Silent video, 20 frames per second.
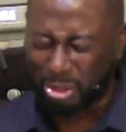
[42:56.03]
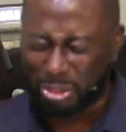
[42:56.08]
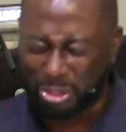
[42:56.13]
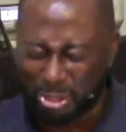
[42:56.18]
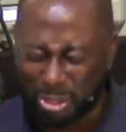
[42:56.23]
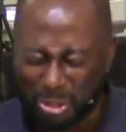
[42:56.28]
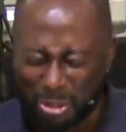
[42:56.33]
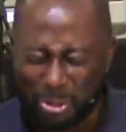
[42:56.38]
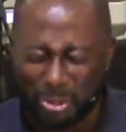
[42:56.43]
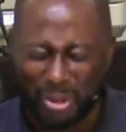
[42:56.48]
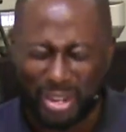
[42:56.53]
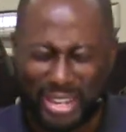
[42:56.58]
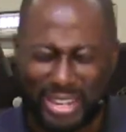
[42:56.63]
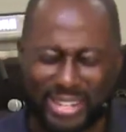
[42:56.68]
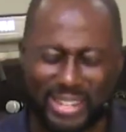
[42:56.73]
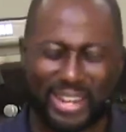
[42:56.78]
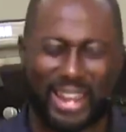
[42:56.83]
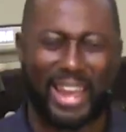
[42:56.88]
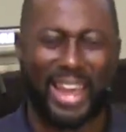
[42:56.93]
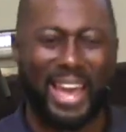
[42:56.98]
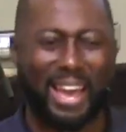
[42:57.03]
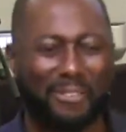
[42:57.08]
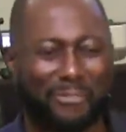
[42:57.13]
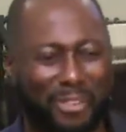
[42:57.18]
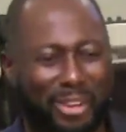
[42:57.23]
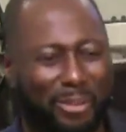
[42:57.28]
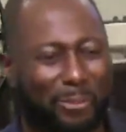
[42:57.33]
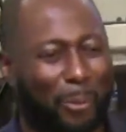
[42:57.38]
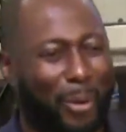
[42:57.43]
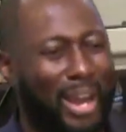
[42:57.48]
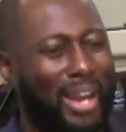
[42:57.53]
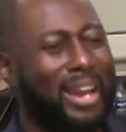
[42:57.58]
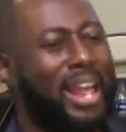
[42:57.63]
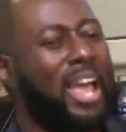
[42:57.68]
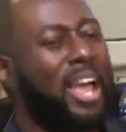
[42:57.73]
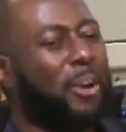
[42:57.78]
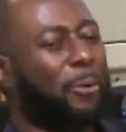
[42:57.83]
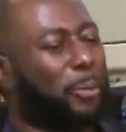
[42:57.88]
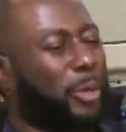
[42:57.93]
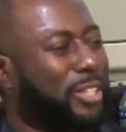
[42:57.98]
you in heaven. What?
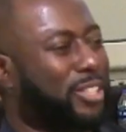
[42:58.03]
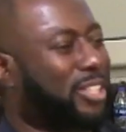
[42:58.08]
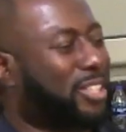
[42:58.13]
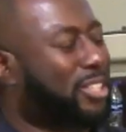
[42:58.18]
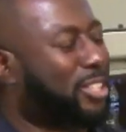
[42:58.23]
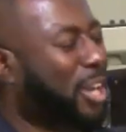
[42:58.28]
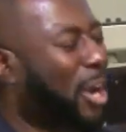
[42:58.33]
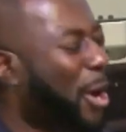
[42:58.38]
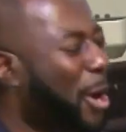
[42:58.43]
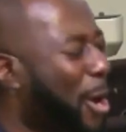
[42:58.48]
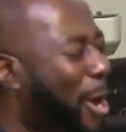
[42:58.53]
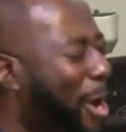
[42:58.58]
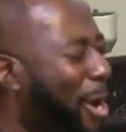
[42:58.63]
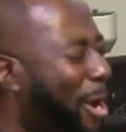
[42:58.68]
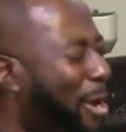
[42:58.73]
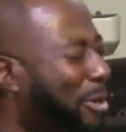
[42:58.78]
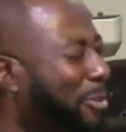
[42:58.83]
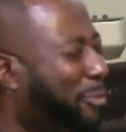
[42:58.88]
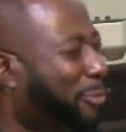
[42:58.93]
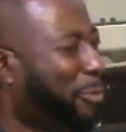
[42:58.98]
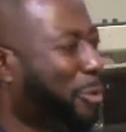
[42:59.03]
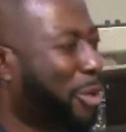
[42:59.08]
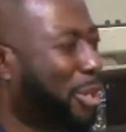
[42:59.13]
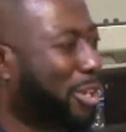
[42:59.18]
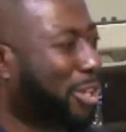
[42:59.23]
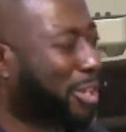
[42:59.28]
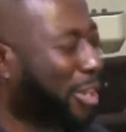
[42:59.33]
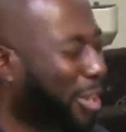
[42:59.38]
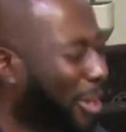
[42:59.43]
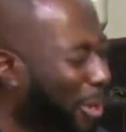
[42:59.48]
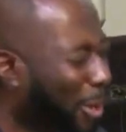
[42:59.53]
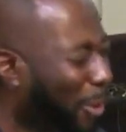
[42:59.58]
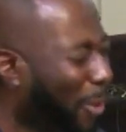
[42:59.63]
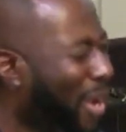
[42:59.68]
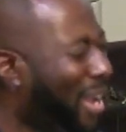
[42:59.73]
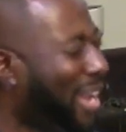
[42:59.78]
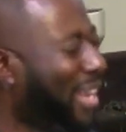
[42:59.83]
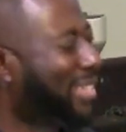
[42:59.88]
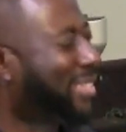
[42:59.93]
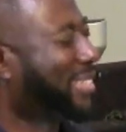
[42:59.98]
Reserved for you.
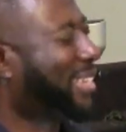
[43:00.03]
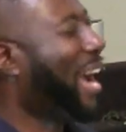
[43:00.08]
It's